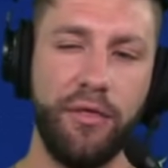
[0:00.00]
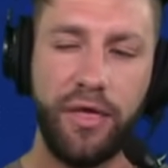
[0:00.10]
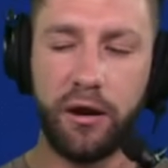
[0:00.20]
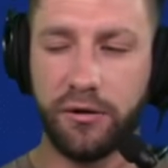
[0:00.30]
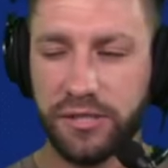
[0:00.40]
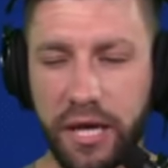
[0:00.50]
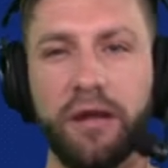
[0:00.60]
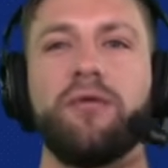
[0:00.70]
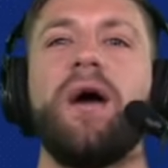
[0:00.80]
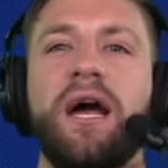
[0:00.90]
that are as
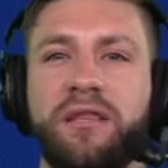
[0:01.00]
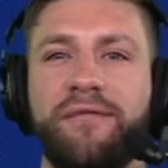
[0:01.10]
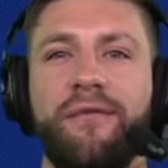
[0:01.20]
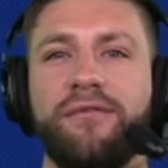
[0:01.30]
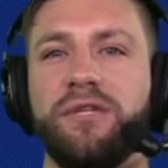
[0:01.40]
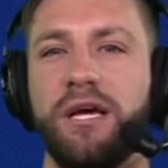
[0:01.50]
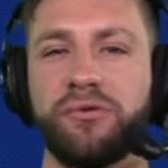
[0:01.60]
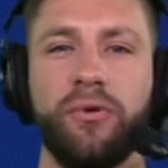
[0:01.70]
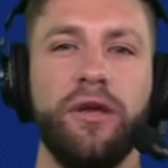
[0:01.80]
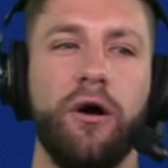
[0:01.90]
interactive
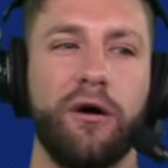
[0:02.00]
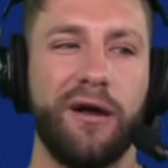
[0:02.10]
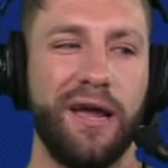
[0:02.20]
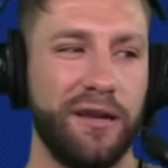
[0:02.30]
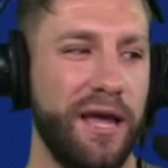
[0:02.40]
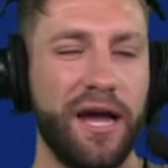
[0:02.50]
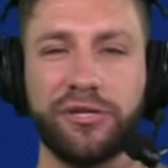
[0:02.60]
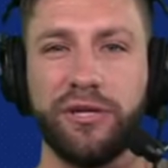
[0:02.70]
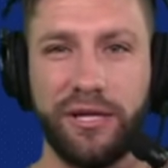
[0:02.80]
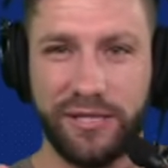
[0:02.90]
as we are and
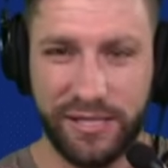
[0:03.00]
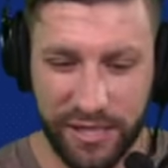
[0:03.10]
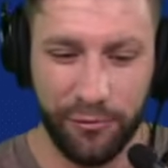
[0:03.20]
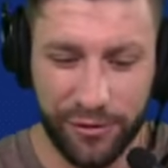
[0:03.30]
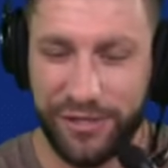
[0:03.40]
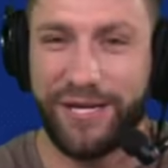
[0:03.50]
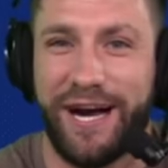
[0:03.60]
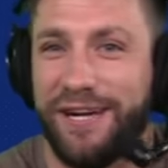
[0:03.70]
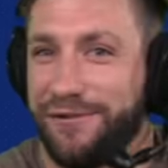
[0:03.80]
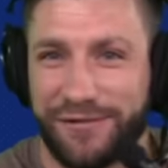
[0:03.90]
actually see what you
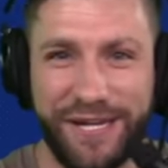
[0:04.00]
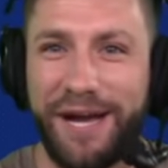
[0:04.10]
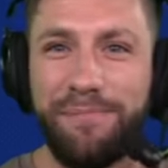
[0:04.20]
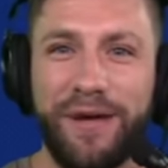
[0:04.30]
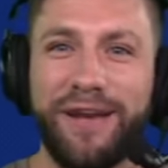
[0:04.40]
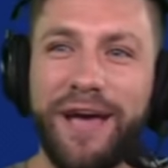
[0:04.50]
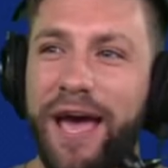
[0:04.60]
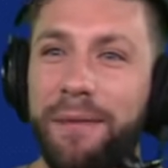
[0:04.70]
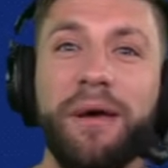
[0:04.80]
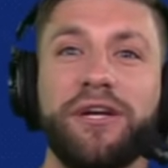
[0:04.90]
guys are typing
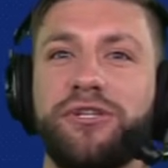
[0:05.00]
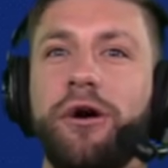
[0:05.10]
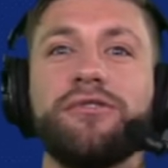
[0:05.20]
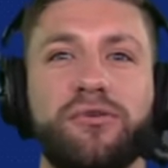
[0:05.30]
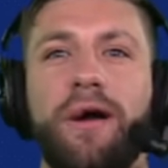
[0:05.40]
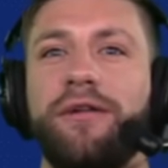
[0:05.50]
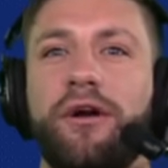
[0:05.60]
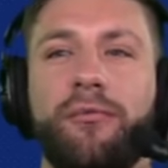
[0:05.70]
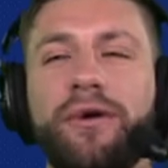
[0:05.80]
and make shows around y'all.